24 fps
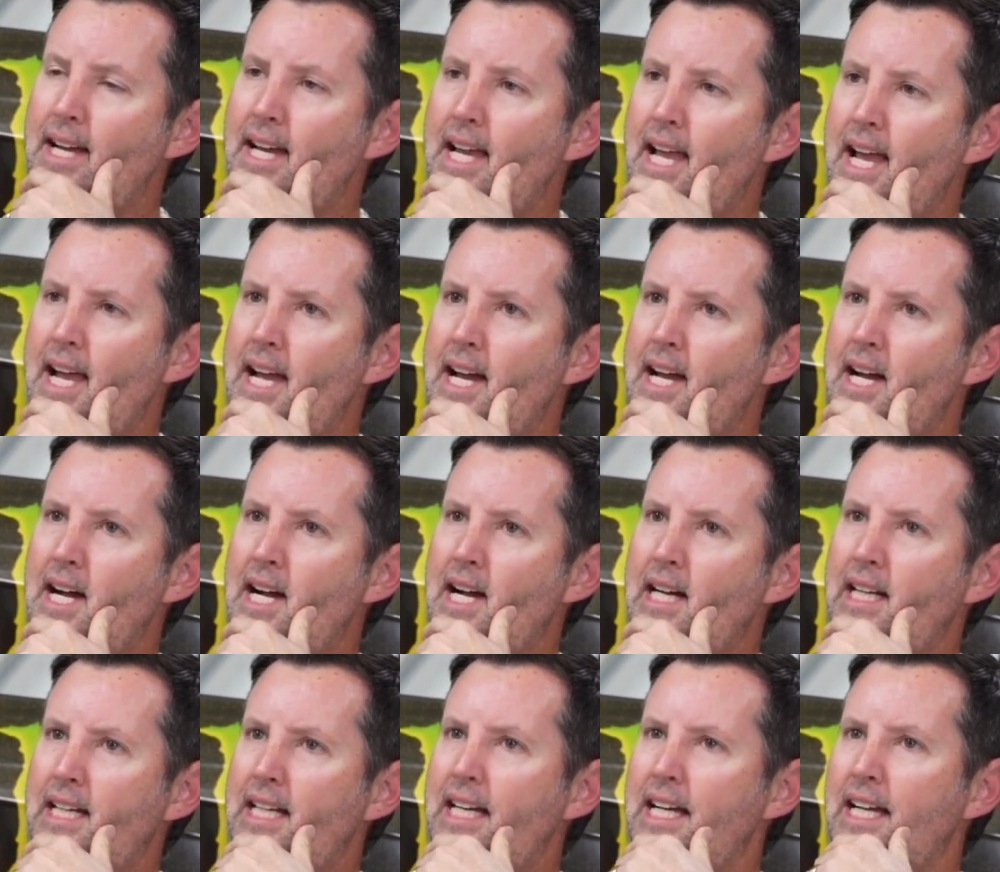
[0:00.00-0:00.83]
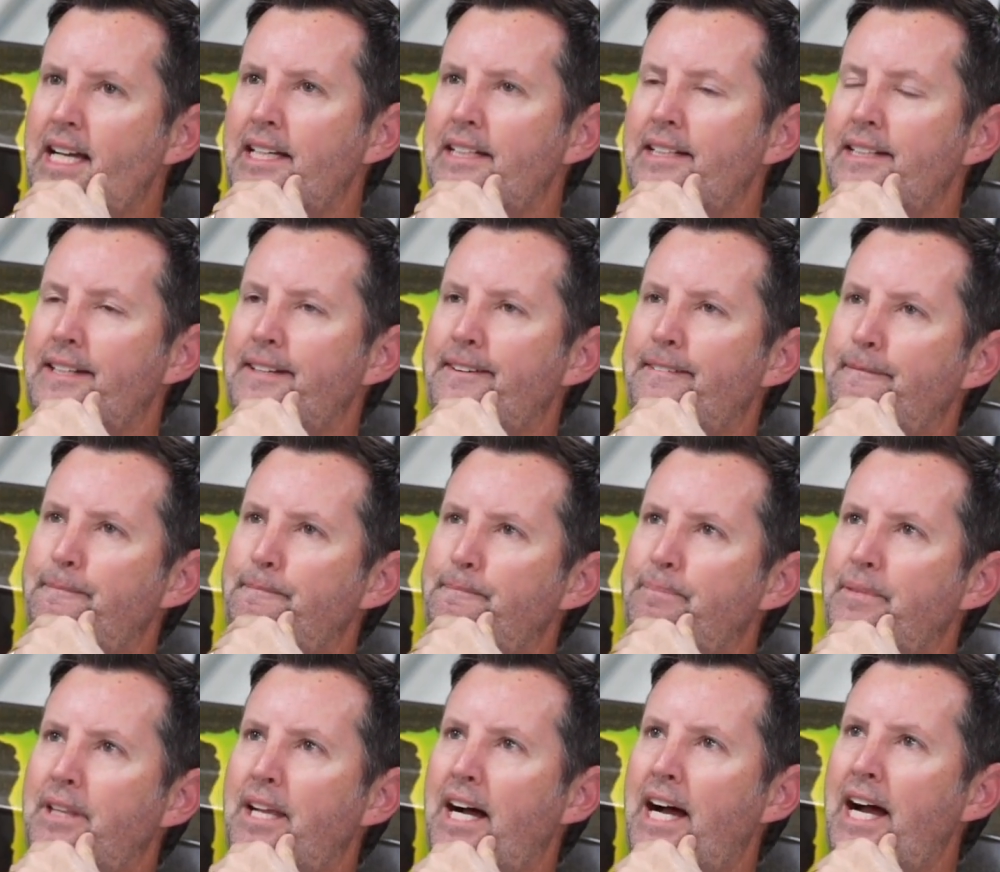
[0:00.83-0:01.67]
And it,
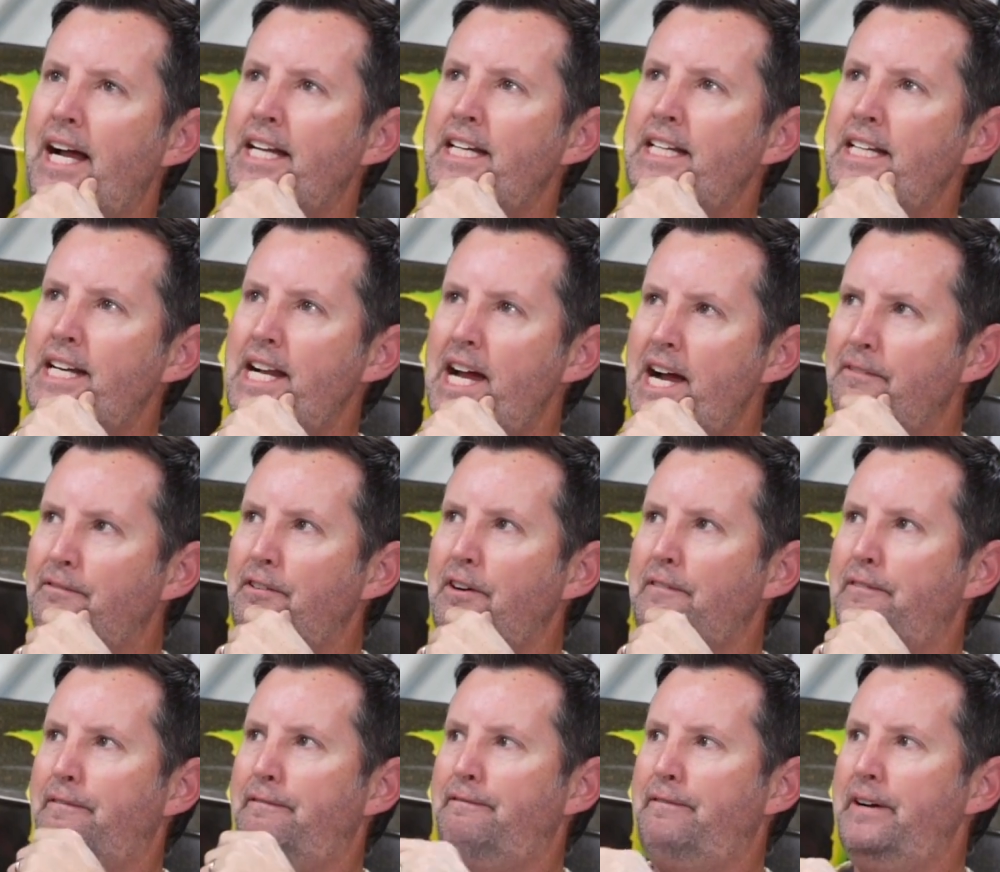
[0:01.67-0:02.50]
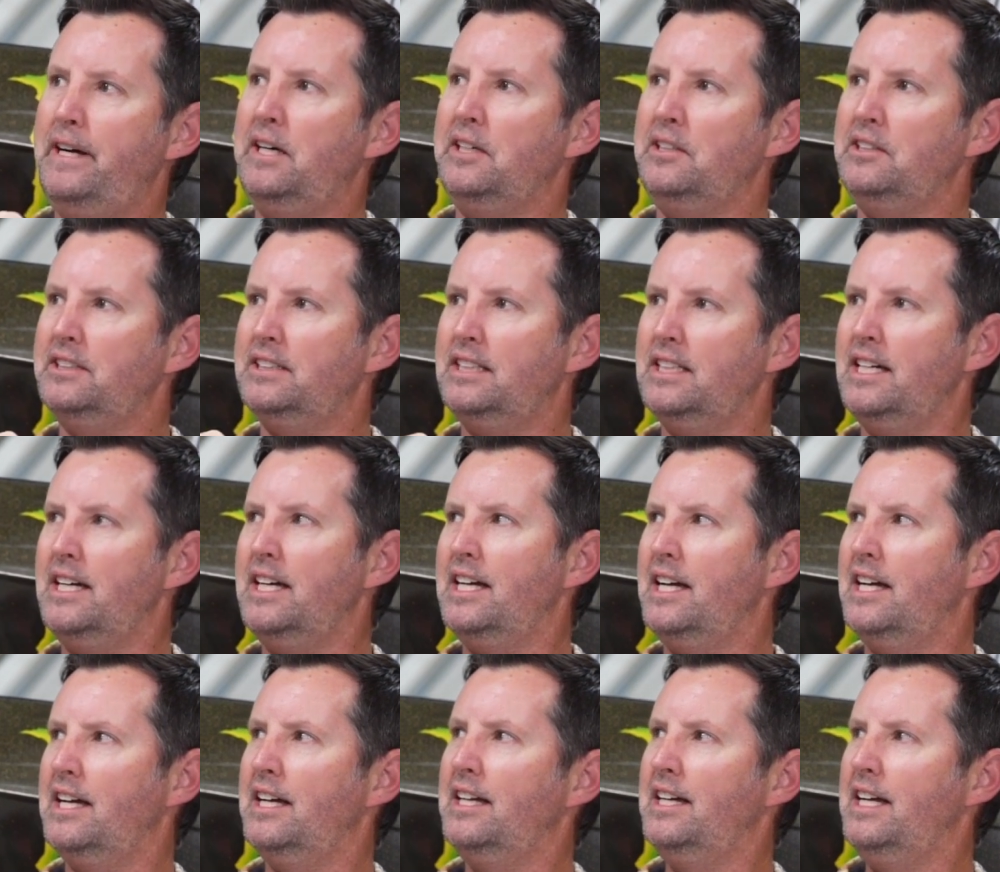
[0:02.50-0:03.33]
I never felt
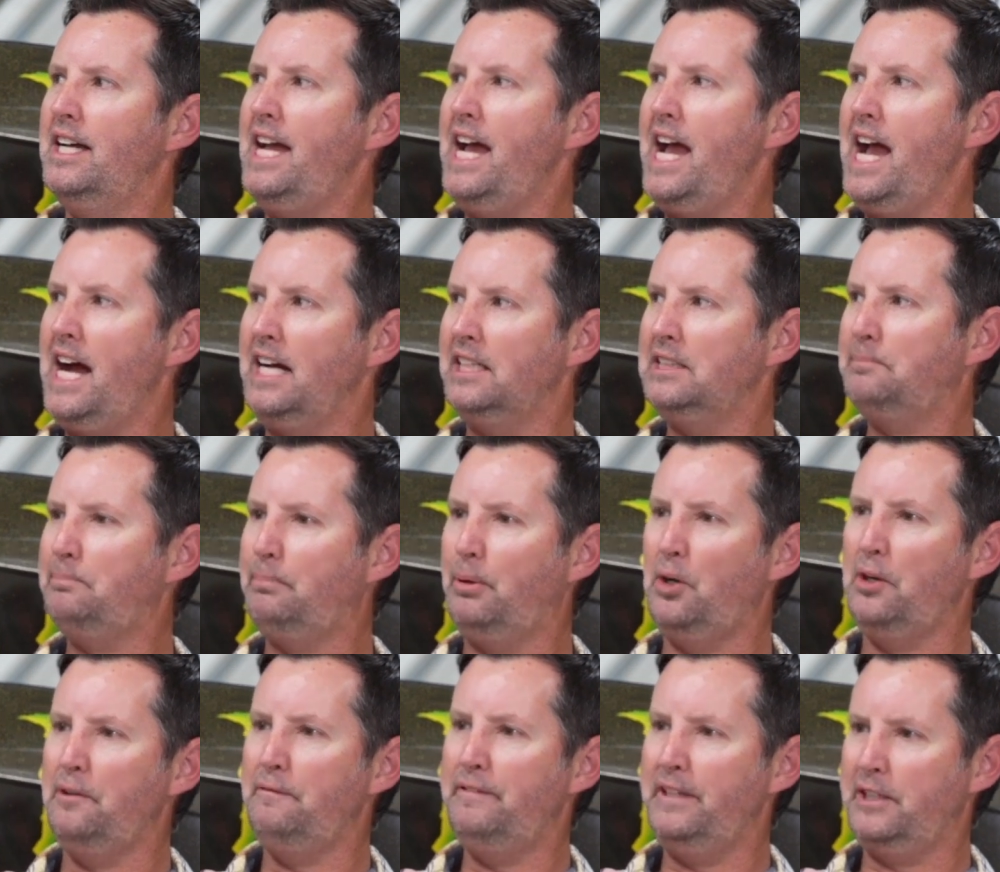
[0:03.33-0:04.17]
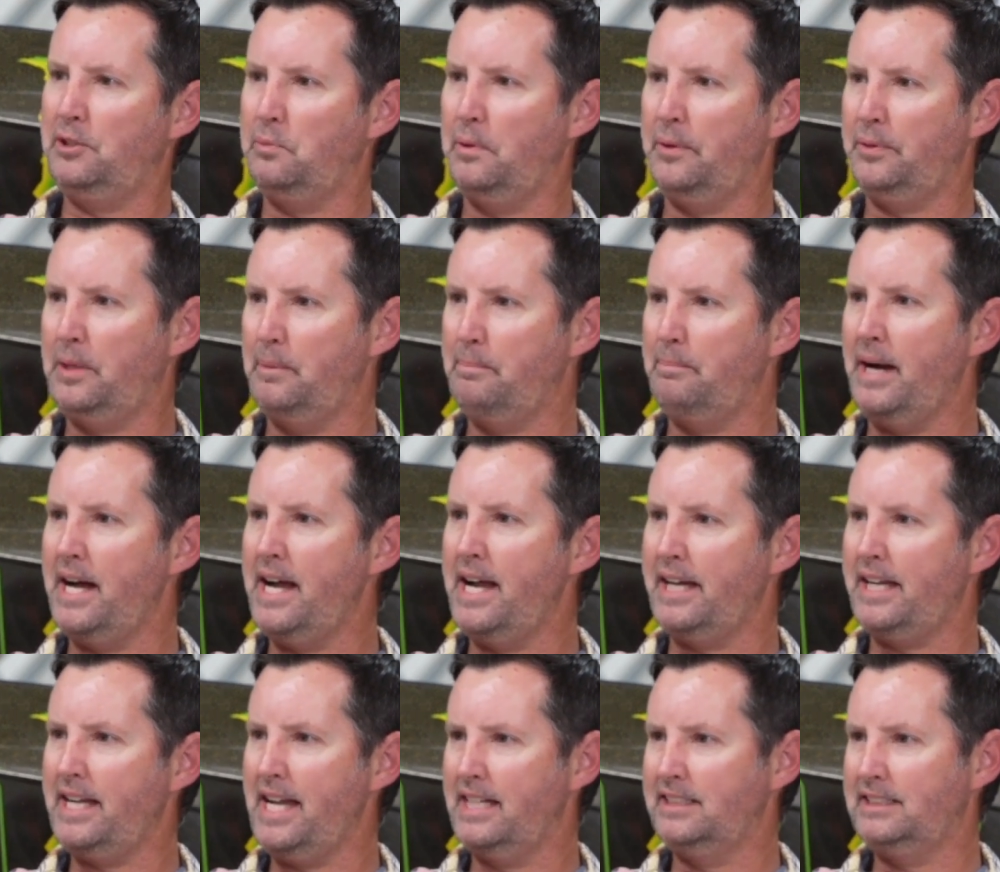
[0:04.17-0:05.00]
as perfect with the
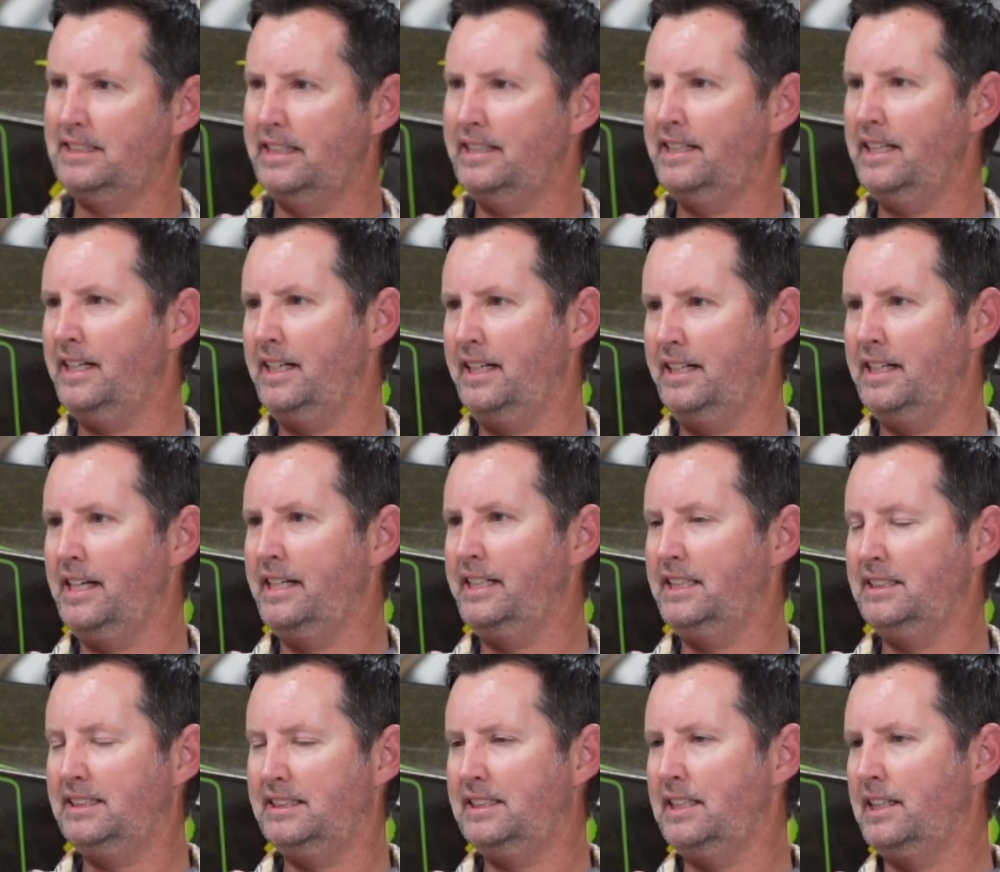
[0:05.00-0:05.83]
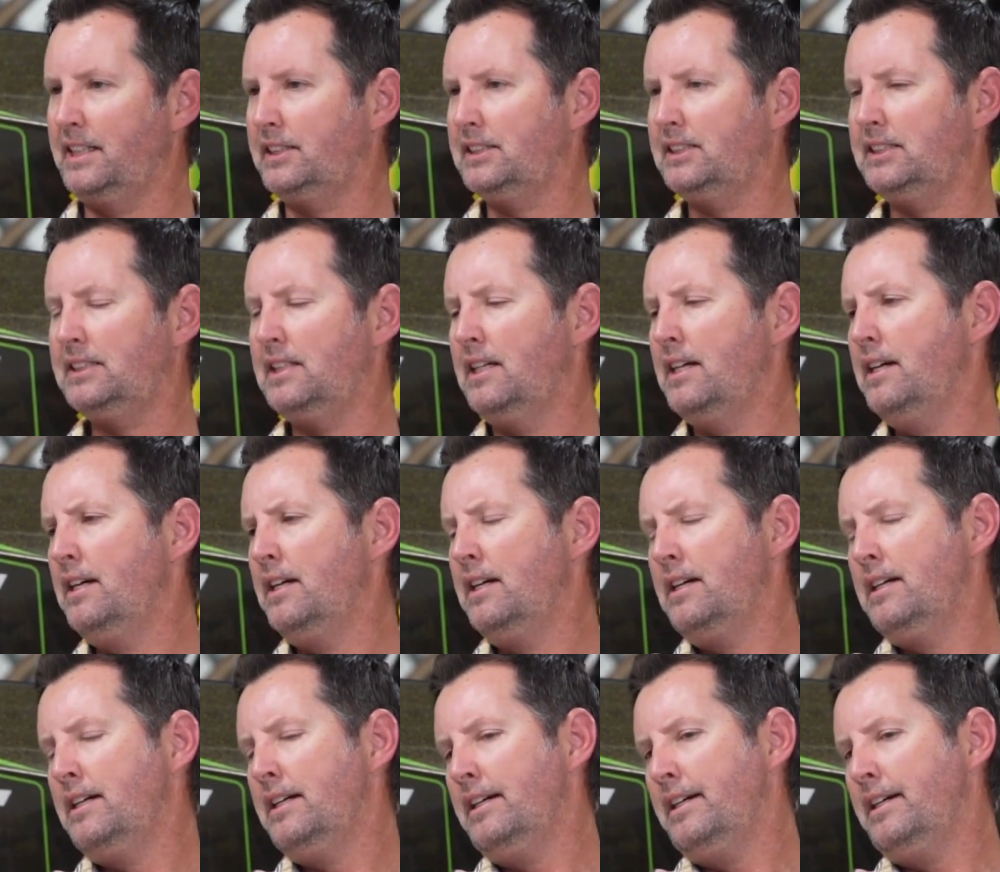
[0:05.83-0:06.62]
bike as I did in 96. Mm-hmm.